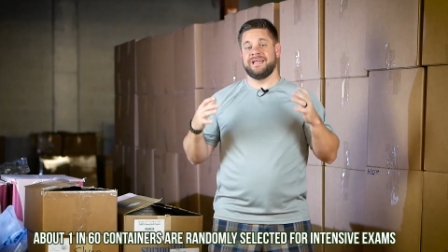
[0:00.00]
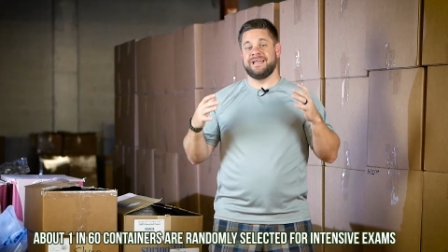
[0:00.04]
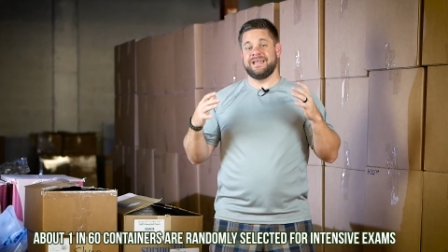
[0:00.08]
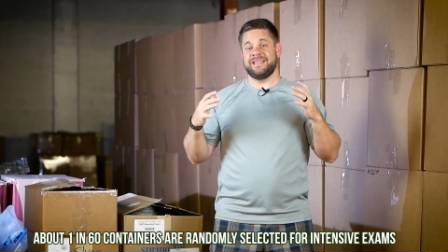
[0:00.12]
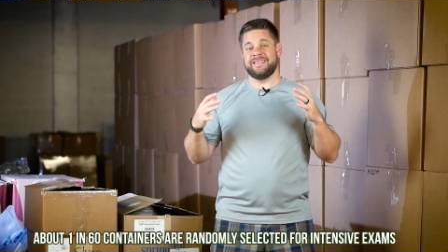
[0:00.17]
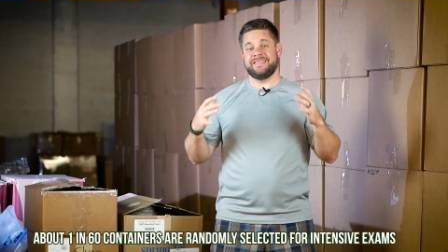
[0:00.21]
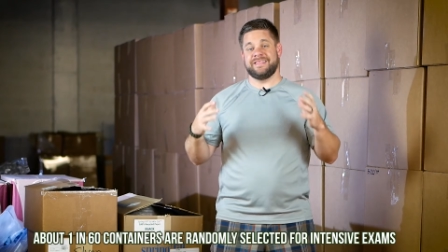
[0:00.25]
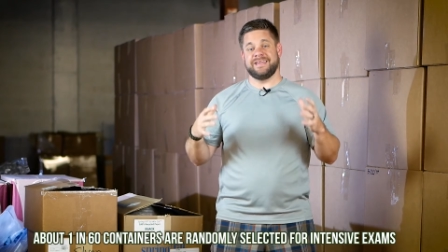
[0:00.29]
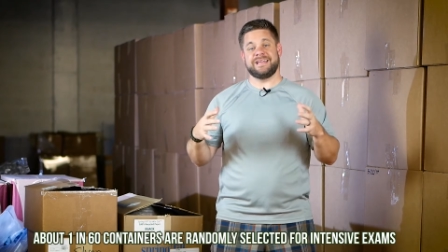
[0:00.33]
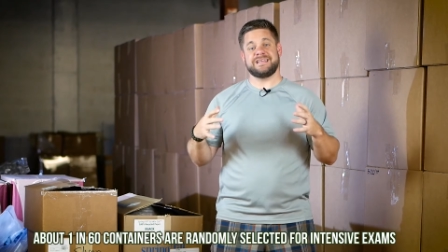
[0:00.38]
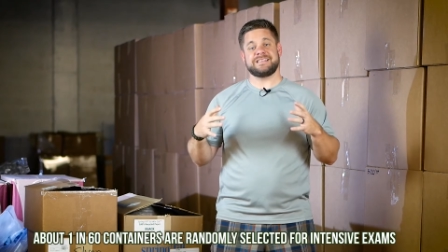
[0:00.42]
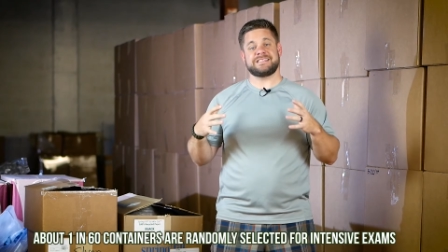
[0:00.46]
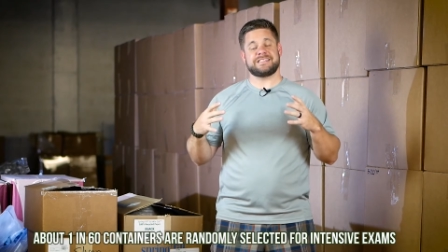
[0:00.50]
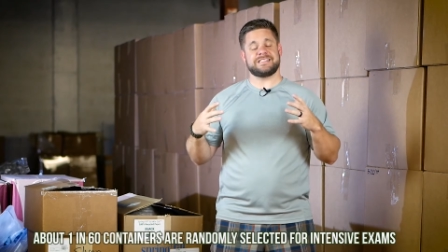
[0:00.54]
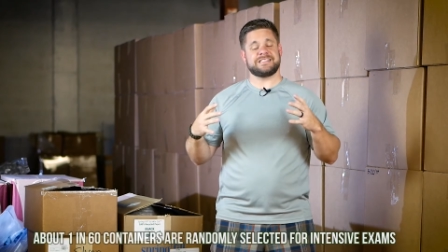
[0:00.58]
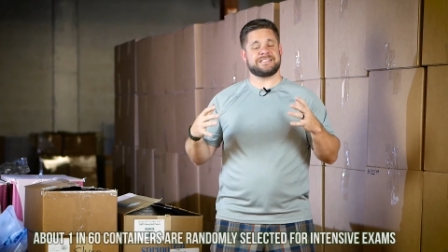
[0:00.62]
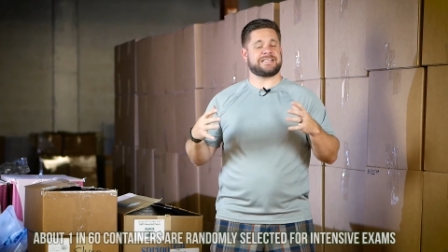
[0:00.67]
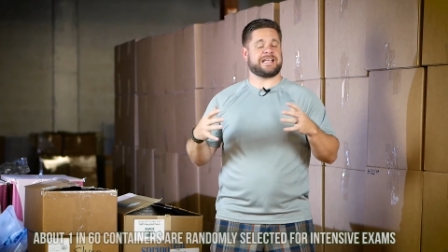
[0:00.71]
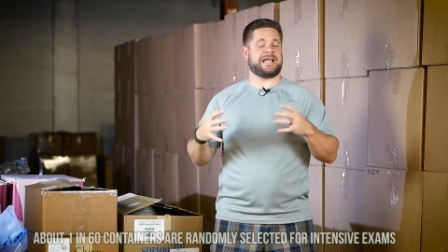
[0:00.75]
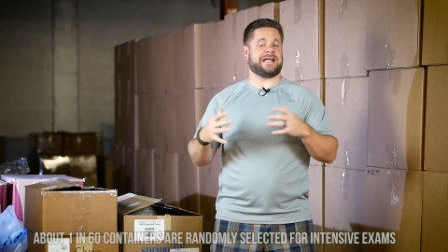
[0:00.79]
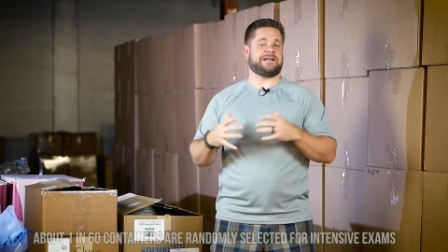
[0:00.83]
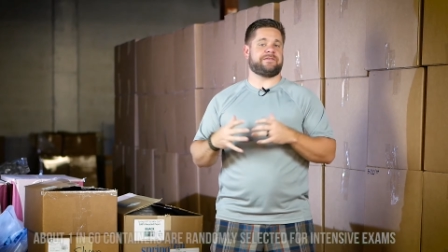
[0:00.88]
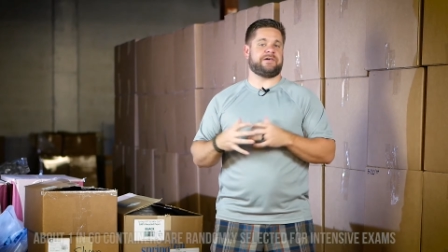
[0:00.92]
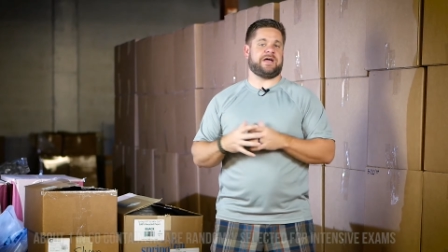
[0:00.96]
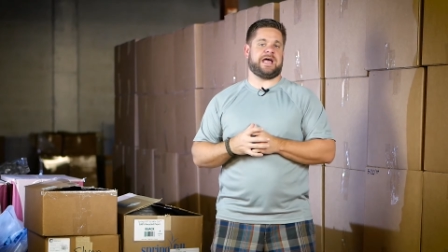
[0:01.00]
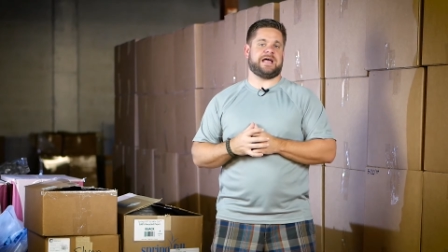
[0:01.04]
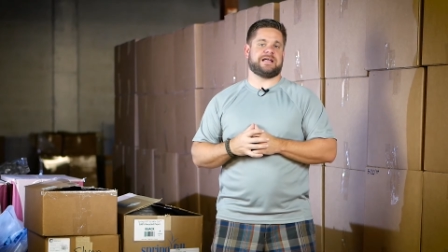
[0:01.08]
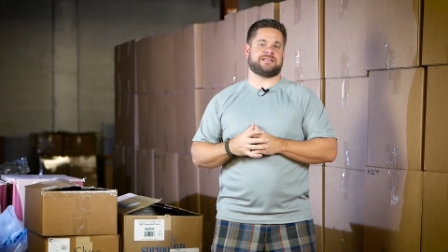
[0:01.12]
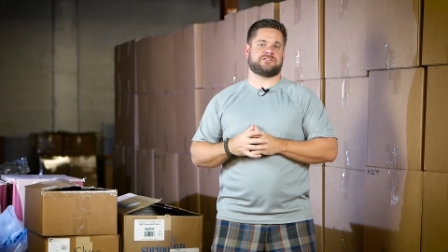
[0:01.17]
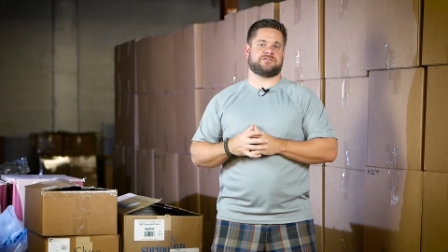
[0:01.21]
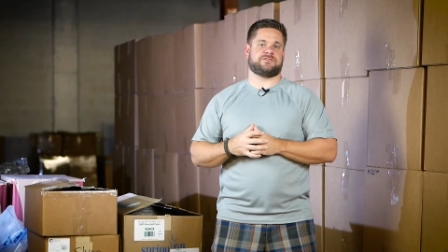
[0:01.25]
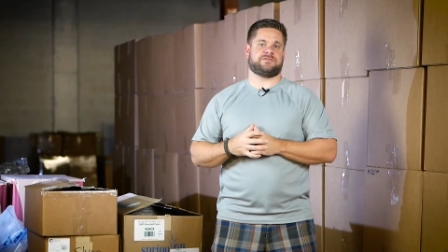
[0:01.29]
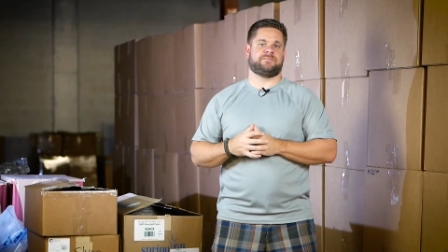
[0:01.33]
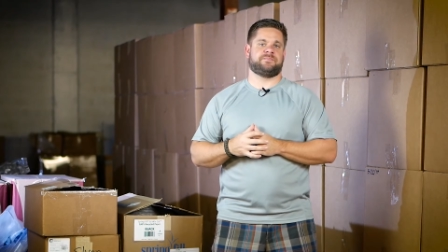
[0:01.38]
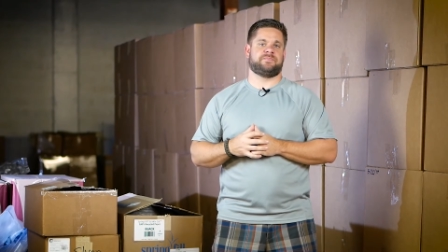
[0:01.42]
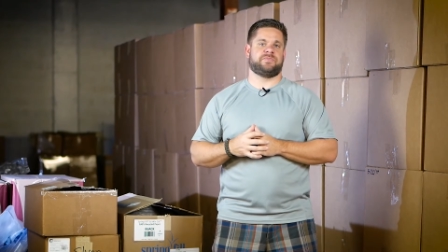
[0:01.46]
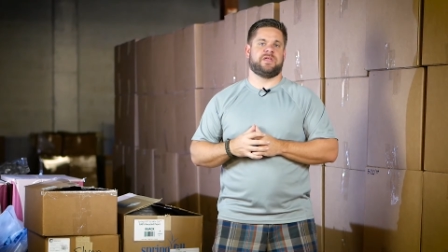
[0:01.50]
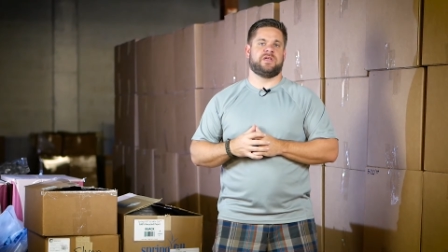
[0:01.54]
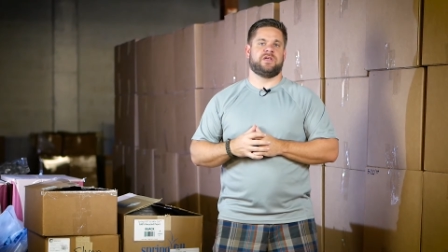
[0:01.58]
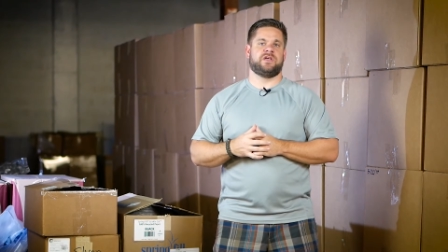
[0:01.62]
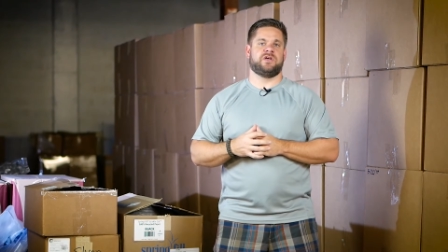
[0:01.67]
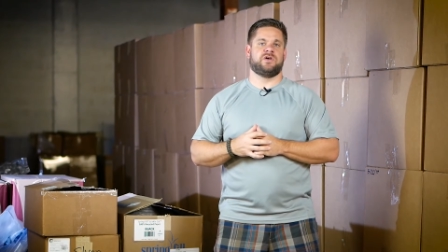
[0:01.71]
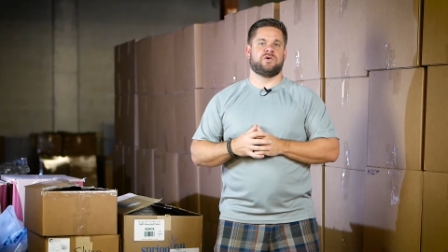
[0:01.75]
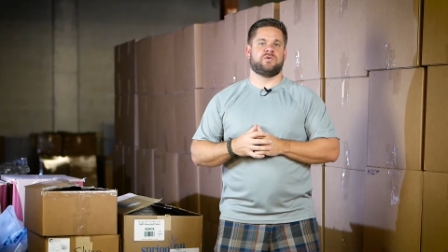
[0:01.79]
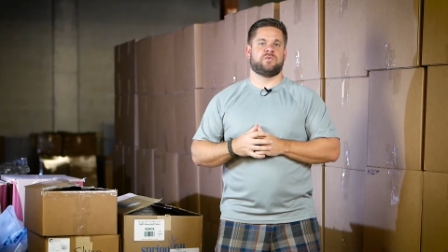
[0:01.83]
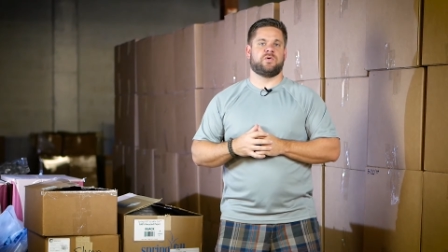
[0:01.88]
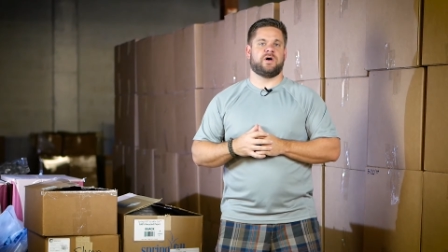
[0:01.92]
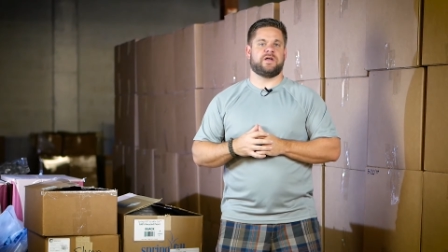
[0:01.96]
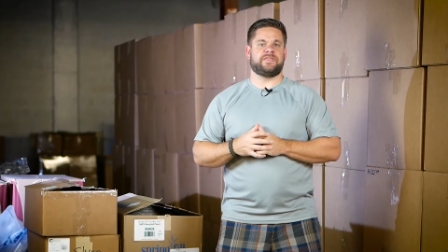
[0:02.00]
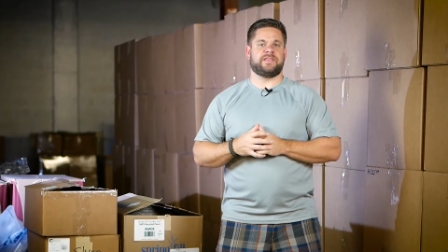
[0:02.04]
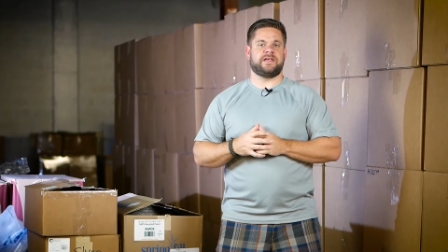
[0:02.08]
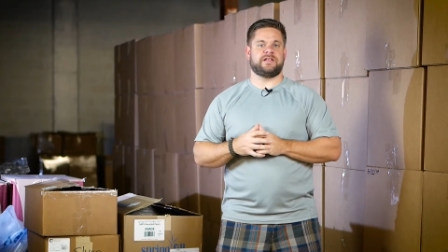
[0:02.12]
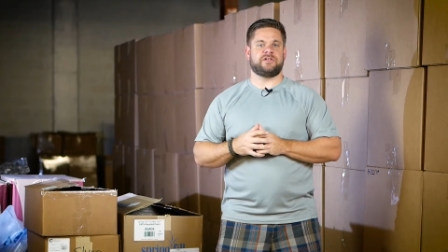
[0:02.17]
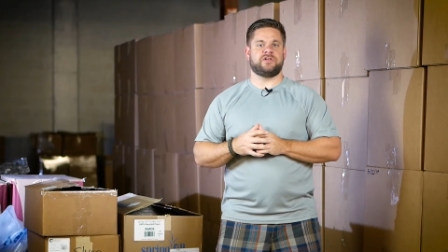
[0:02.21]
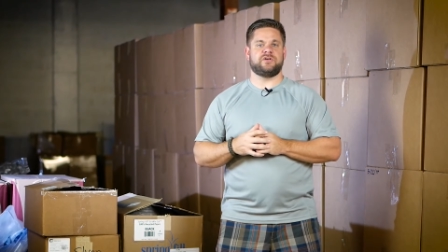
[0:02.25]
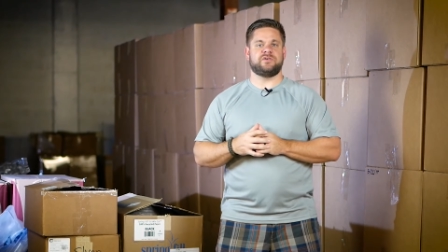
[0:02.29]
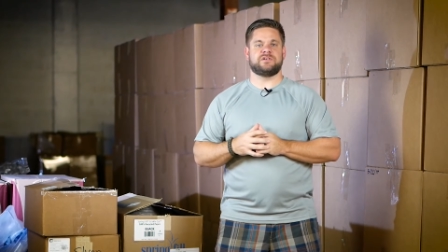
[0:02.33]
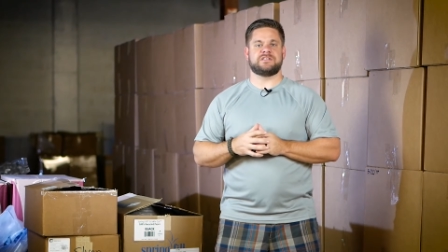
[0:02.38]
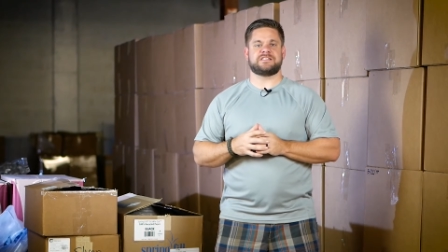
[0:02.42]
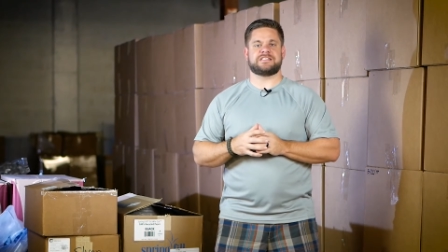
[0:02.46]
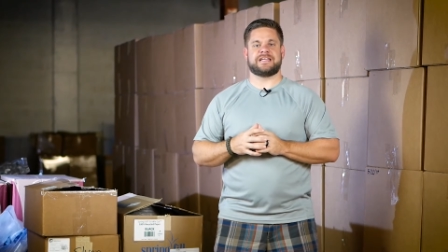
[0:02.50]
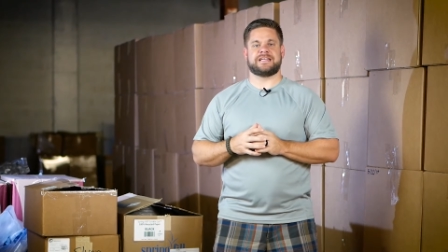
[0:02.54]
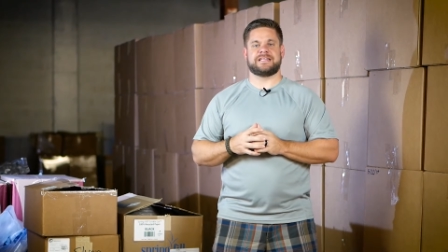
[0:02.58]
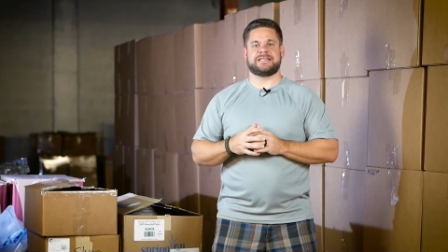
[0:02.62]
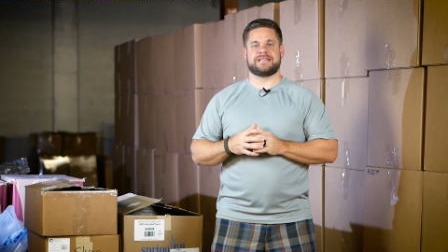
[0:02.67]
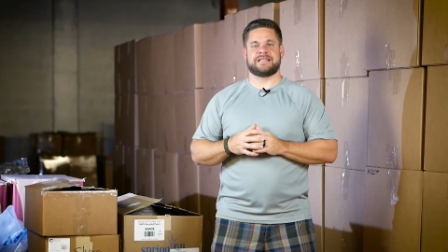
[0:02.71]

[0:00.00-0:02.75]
This is kind of a hassle. What they do is they